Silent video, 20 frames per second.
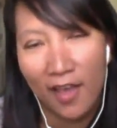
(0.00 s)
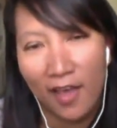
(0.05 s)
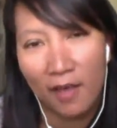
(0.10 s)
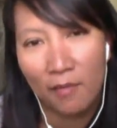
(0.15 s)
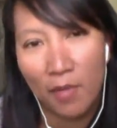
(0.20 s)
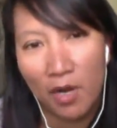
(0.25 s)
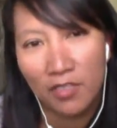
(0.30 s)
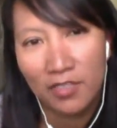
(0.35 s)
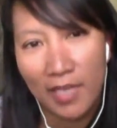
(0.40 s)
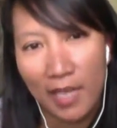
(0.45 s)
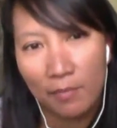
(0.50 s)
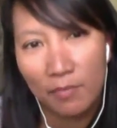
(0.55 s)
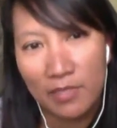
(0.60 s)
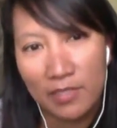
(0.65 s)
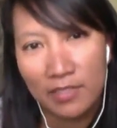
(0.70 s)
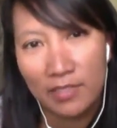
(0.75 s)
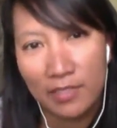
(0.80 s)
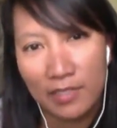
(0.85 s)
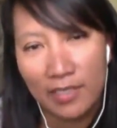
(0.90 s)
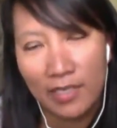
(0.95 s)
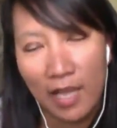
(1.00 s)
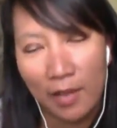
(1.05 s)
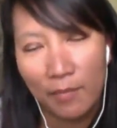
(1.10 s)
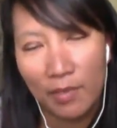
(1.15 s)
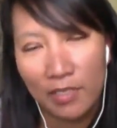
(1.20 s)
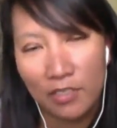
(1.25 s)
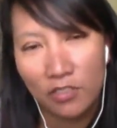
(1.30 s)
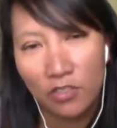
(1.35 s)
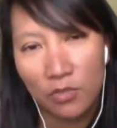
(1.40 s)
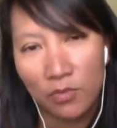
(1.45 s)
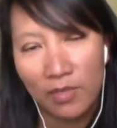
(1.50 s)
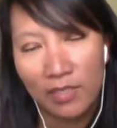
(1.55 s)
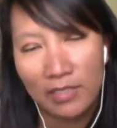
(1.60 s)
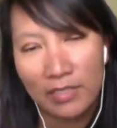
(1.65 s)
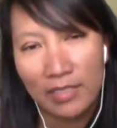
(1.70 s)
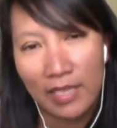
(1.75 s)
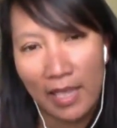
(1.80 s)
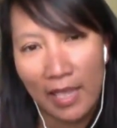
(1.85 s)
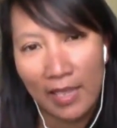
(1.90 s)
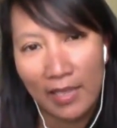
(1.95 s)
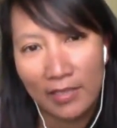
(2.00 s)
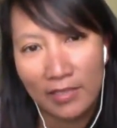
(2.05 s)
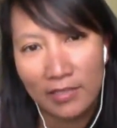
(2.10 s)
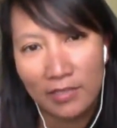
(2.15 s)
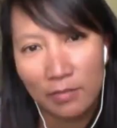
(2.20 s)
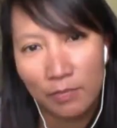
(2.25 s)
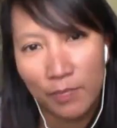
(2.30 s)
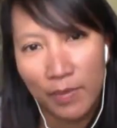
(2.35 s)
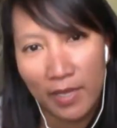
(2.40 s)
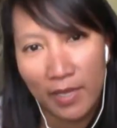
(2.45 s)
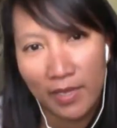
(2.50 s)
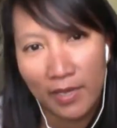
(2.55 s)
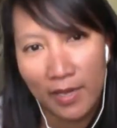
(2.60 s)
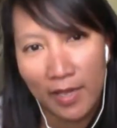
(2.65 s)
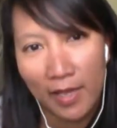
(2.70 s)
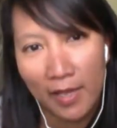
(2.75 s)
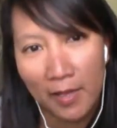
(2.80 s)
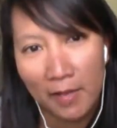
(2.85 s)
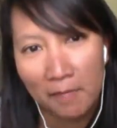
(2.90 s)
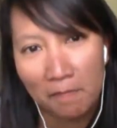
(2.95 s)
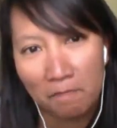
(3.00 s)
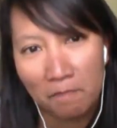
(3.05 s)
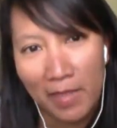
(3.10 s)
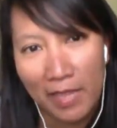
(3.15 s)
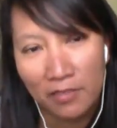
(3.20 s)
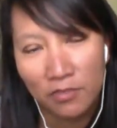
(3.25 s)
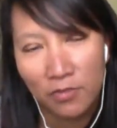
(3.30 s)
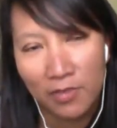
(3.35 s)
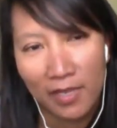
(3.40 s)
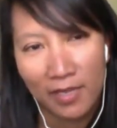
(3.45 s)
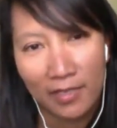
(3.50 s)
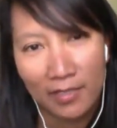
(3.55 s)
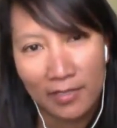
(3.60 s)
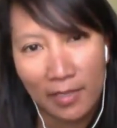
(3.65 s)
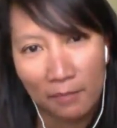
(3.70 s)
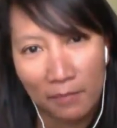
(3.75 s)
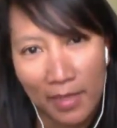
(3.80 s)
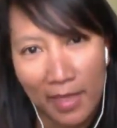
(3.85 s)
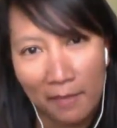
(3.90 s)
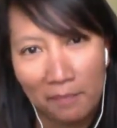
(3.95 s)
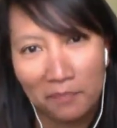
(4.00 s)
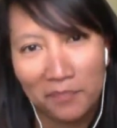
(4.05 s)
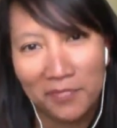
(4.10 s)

Our time is coming to its end, but I do not accept that.